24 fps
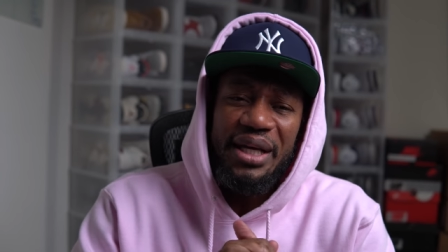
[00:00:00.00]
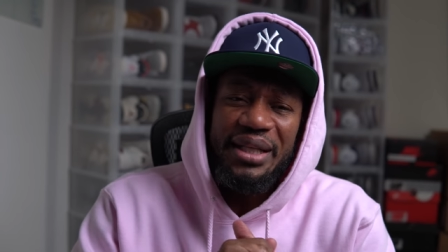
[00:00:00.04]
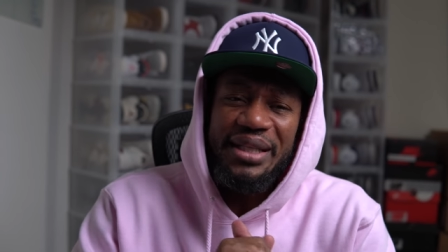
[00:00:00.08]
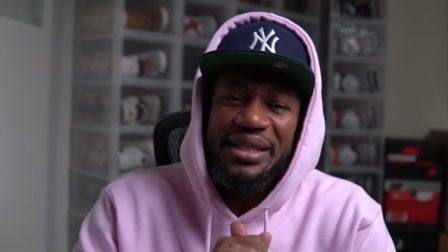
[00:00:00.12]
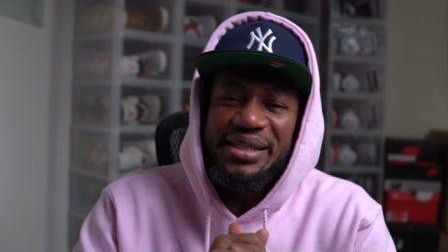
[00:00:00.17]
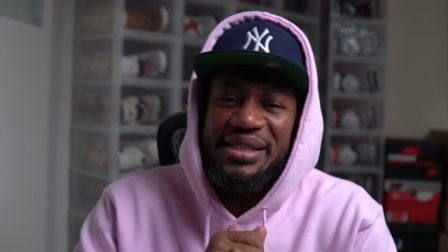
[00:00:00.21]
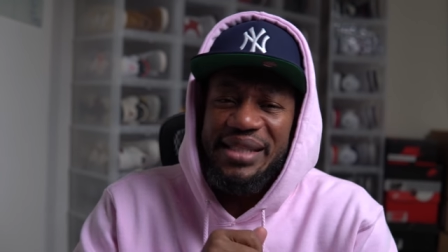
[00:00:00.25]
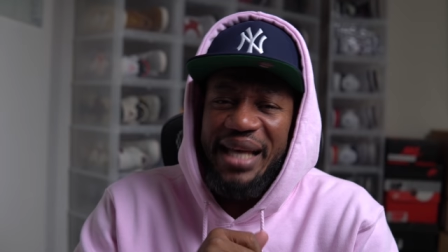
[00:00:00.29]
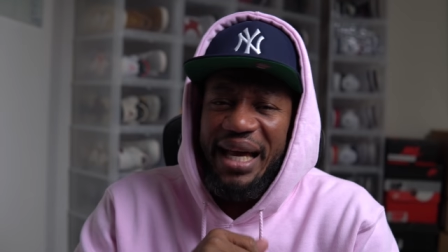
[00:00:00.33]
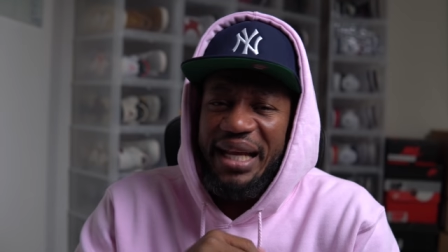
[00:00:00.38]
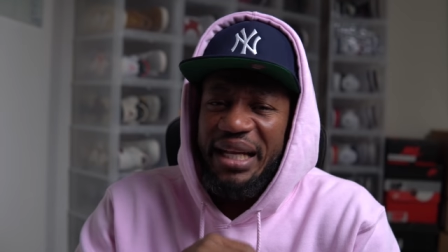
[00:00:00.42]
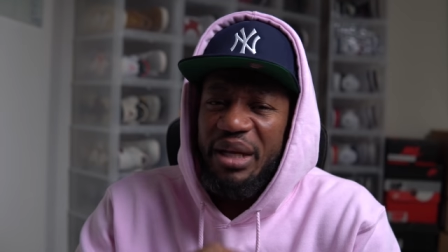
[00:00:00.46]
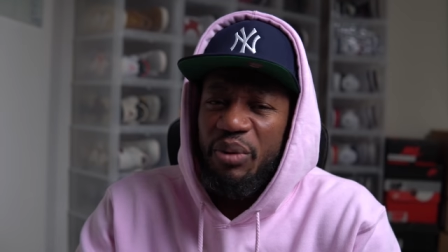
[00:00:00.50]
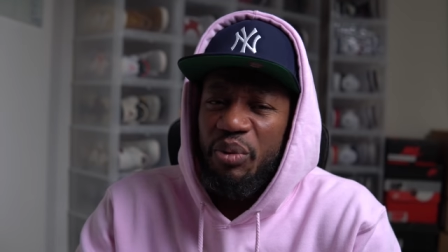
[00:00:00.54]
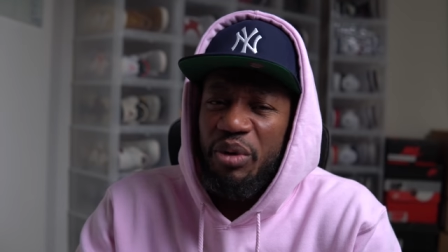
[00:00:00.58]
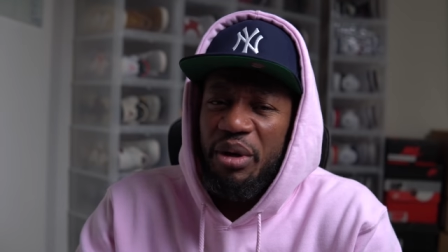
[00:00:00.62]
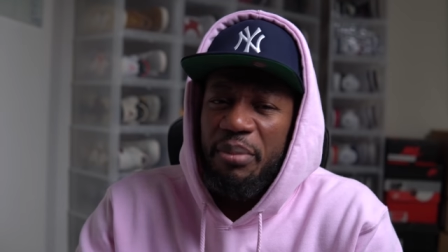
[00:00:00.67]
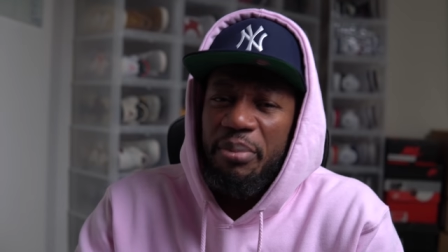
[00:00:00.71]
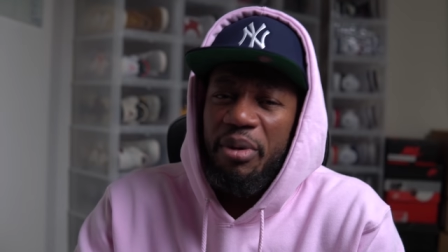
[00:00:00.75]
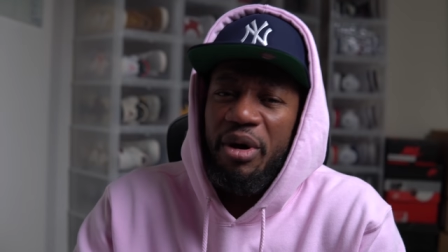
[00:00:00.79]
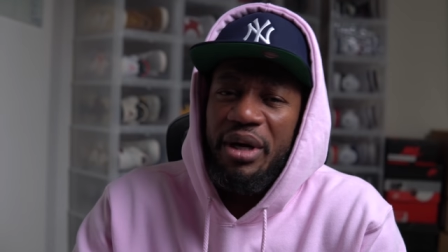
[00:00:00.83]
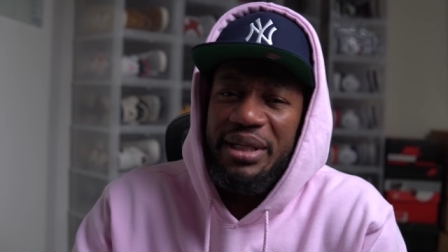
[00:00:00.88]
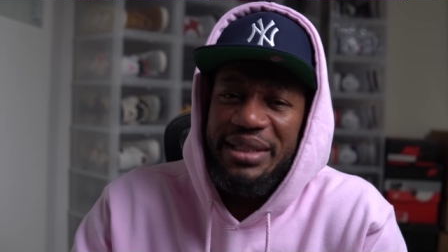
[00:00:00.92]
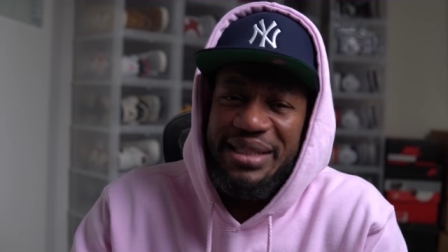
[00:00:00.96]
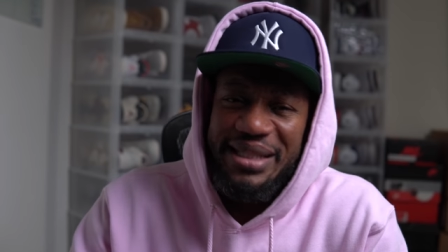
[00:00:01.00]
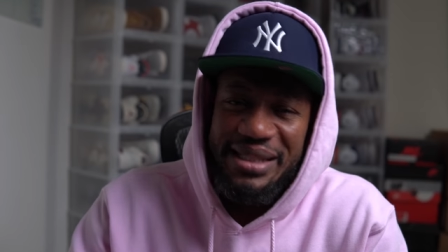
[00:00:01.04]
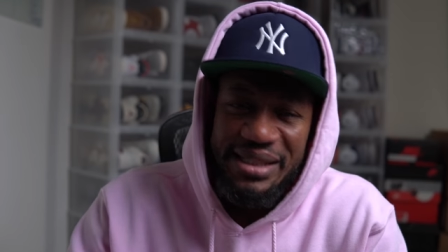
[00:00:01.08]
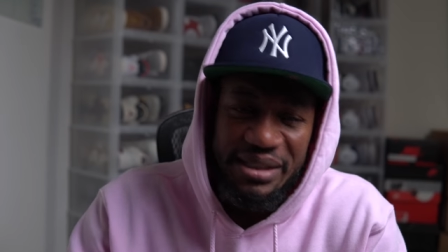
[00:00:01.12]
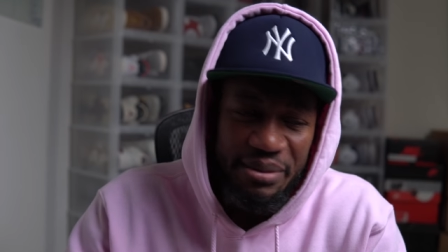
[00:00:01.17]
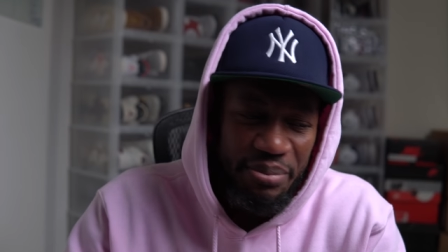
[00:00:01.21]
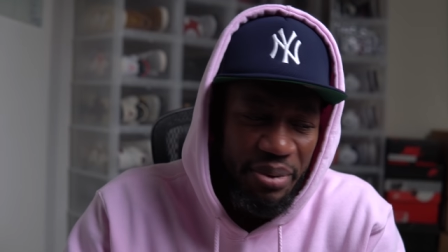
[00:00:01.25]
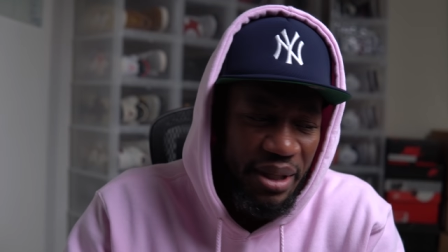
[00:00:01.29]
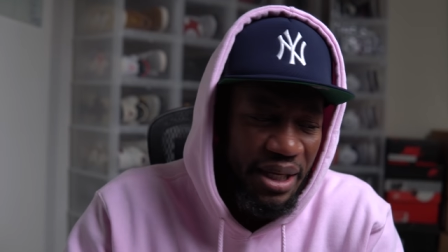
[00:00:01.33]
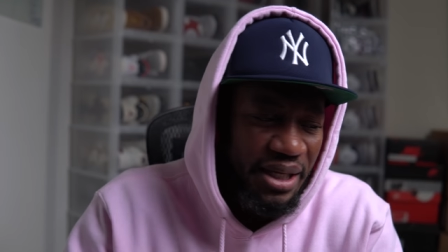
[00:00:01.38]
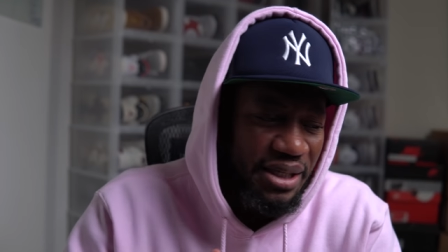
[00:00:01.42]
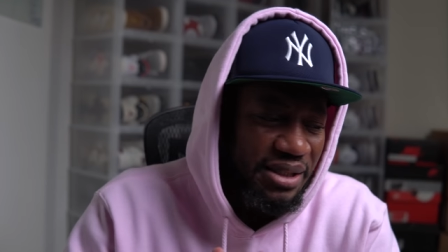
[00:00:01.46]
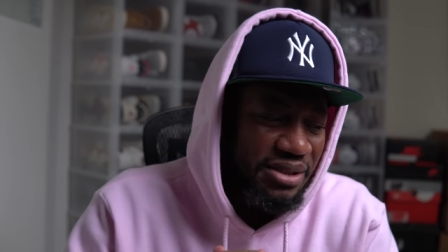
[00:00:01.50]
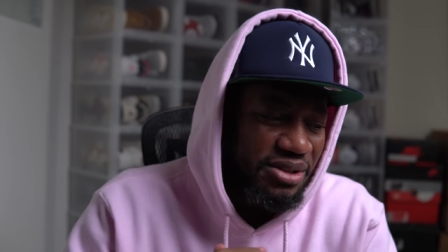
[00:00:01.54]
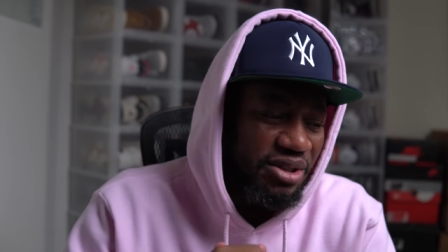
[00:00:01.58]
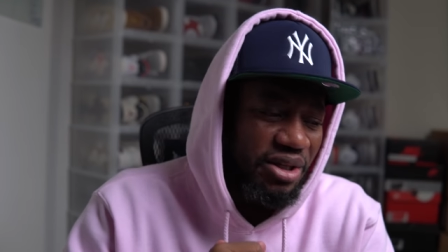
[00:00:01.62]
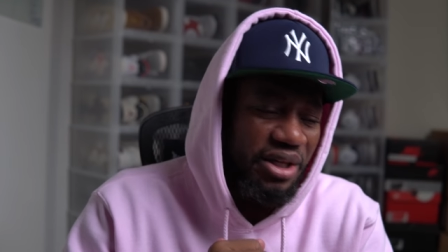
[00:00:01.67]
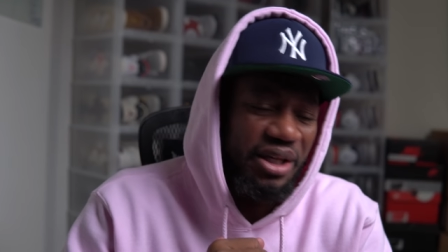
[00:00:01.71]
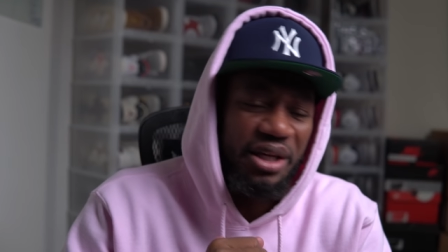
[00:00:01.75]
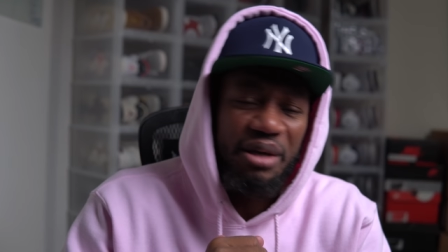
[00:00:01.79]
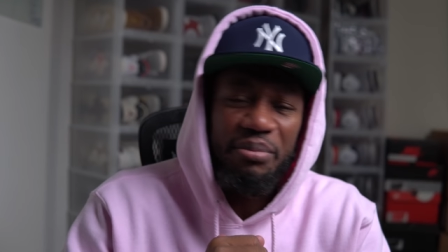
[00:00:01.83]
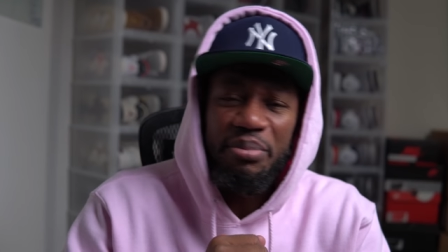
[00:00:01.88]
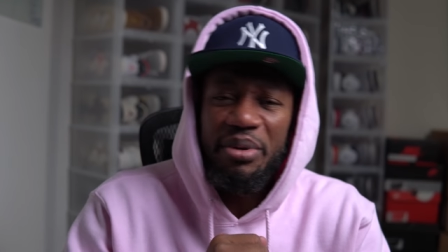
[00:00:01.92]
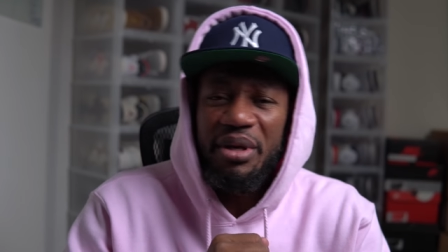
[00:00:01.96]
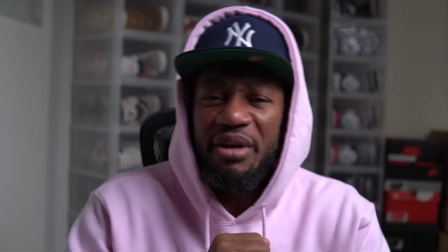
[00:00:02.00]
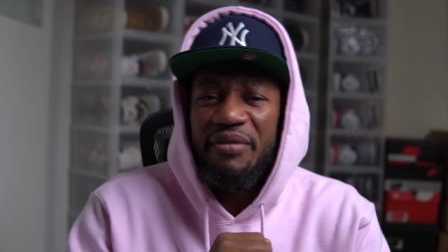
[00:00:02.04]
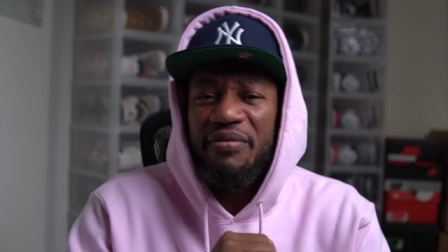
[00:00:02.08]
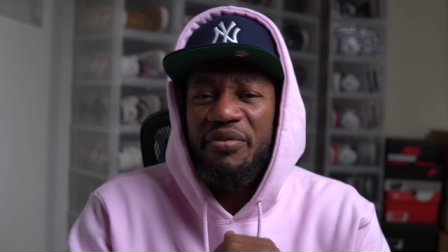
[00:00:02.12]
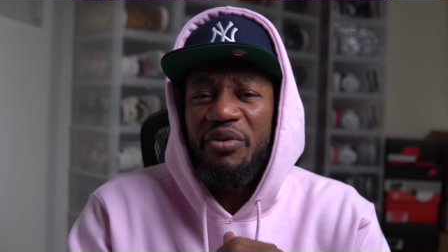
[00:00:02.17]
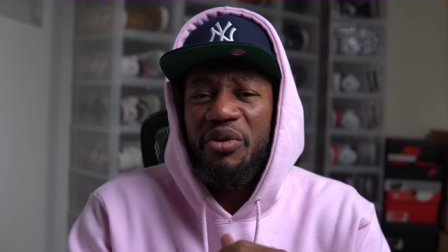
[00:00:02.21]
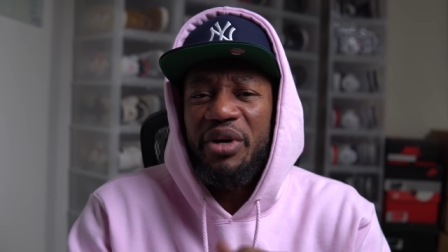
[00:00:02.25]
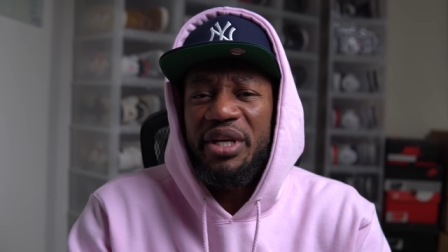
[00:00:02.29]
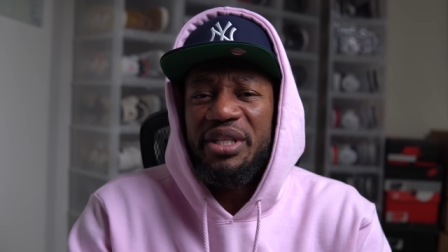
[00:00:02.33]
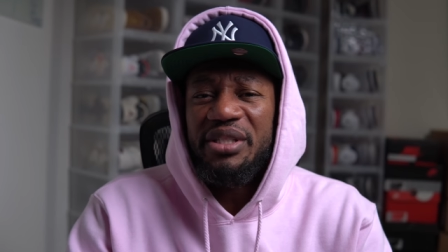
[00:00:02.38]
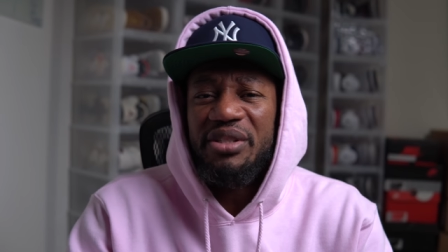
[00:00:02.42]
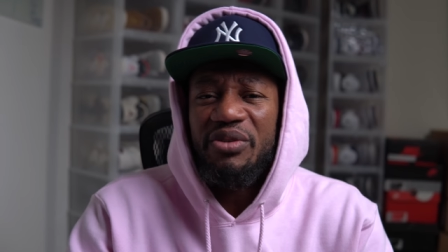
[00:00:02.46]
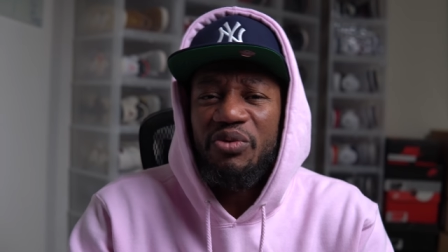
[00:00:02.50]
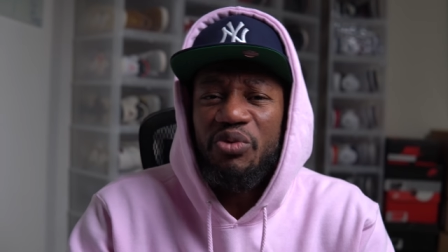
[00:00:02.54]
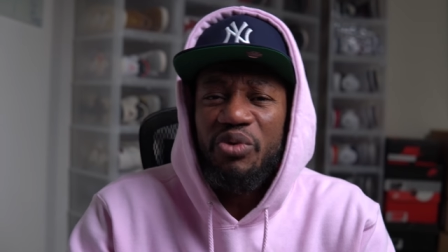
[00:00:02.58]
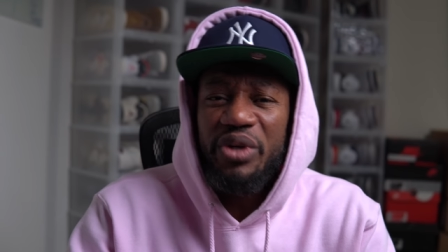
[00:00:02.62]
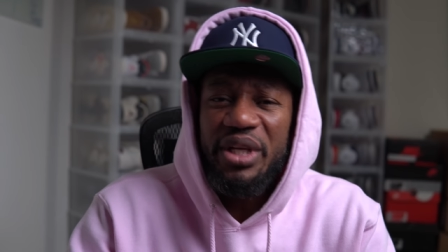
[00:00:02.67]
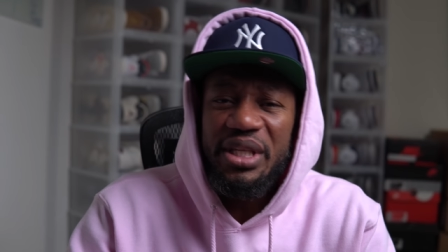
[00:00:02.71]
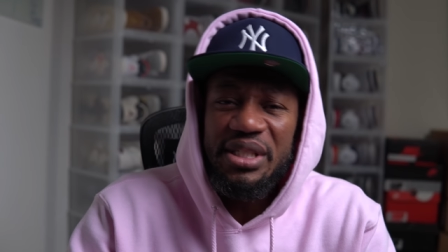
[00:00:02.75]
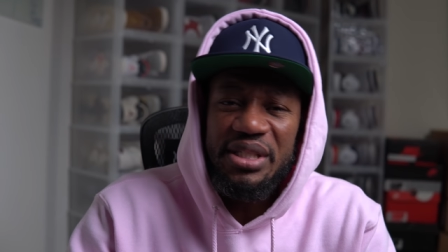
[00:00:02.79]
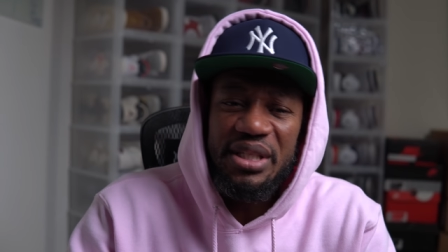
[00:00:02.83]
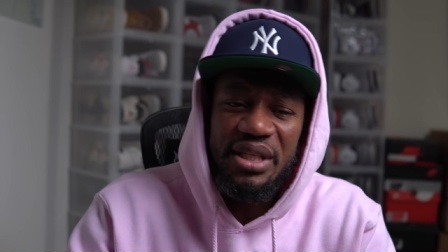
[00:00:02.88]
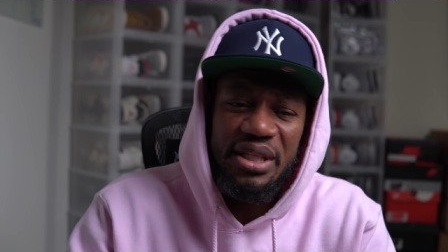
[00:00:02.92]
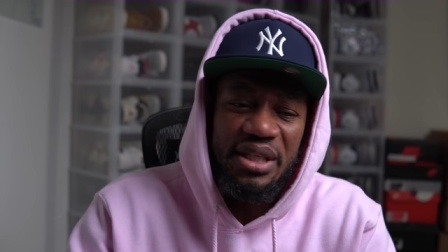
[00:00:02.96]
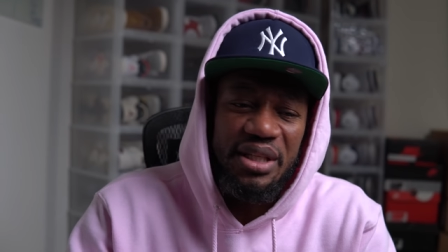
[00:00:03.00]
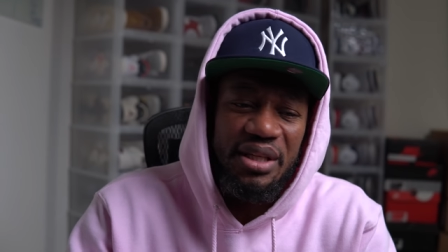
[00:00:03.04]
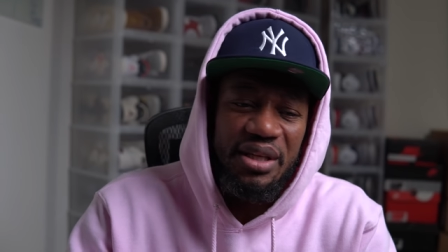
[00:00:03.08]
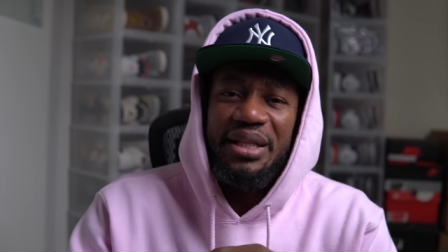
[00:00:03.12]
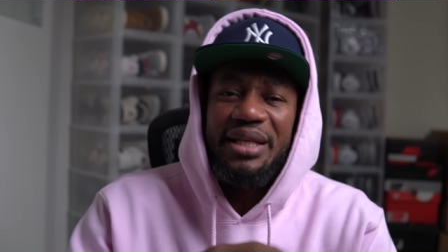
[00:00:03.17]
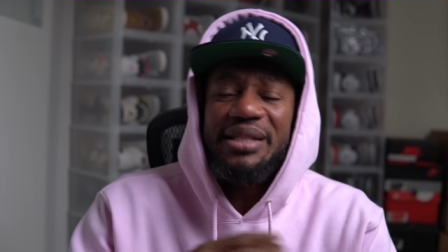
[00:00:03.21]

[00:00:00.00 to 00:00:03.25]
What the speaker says: decided they want to participate so they could be a voice, a reason.